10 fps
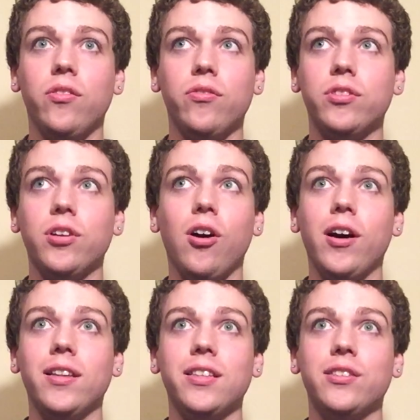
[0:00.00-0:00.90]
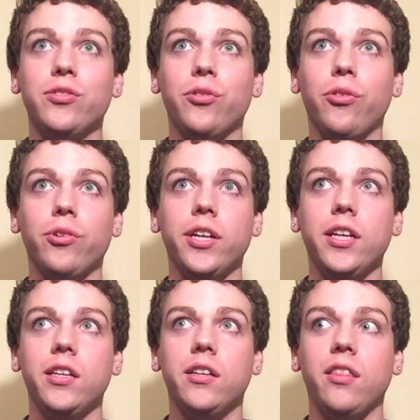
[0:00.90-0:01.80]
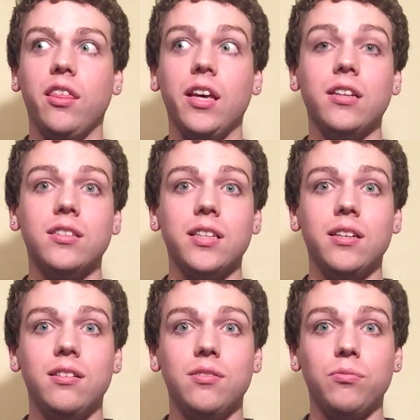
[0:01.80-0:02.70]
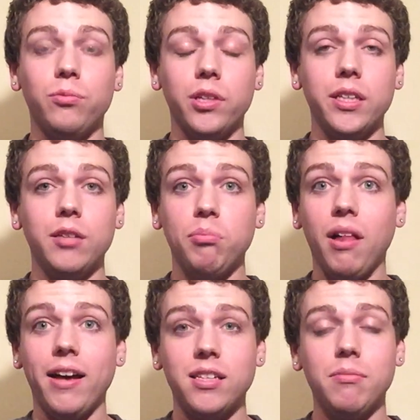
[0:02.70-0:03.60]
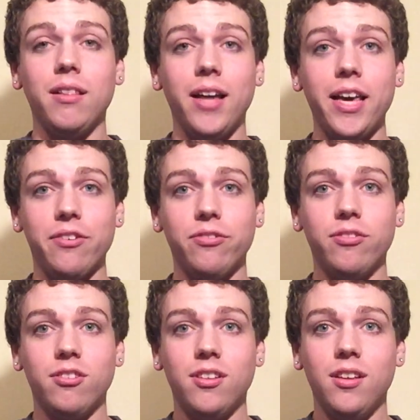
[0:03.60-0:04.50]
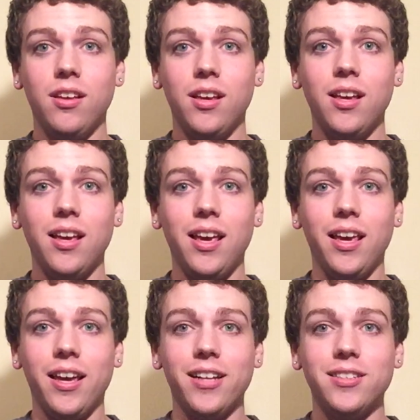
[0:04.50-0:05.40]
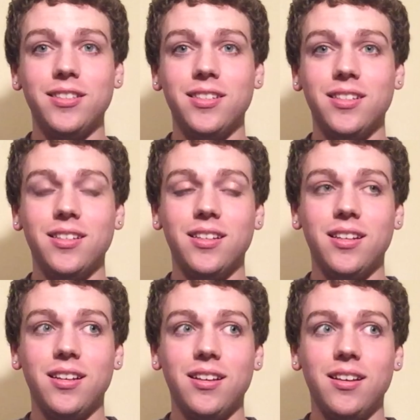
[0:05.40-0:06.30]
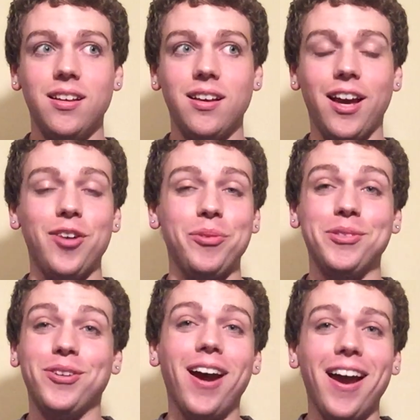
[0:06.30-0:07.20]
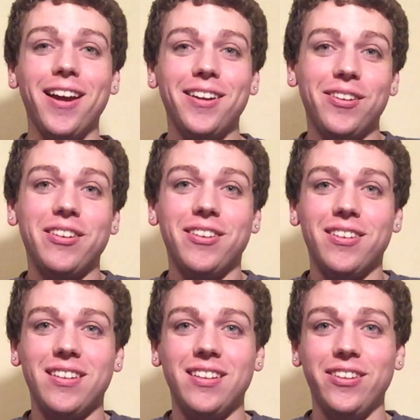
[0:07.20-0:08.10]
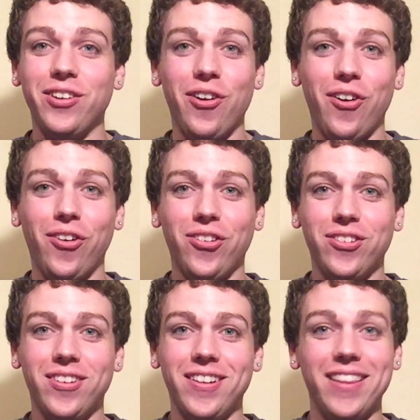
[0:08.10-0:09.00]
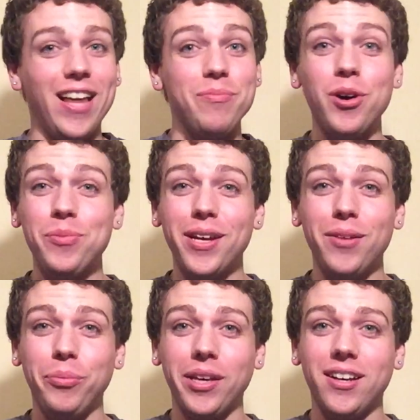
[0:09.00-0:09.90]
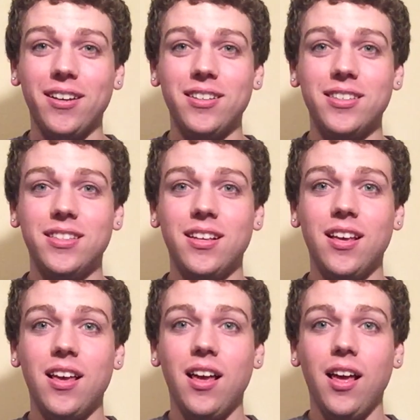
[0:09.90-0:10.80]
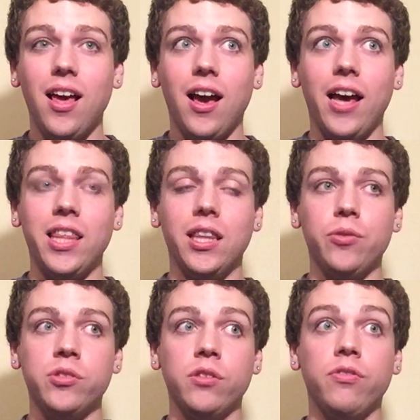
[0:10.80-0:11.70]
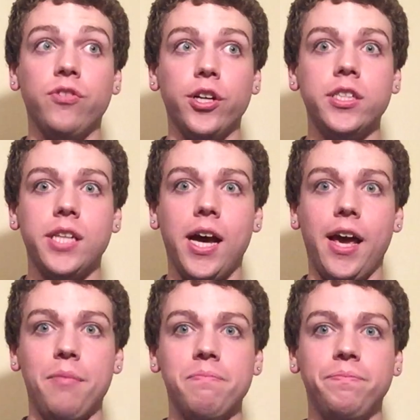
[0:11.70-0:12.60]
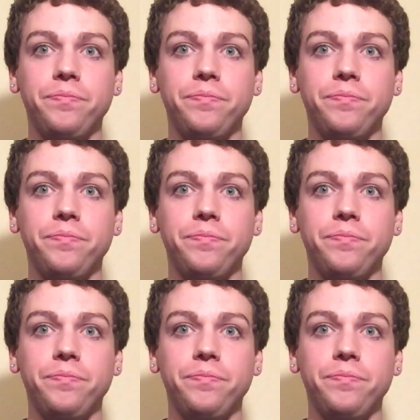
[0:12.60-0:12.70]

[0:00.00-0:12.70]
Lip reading: saw at least 3 things that really applied to my life, and I almost cried, in that moment, because I think that was the first time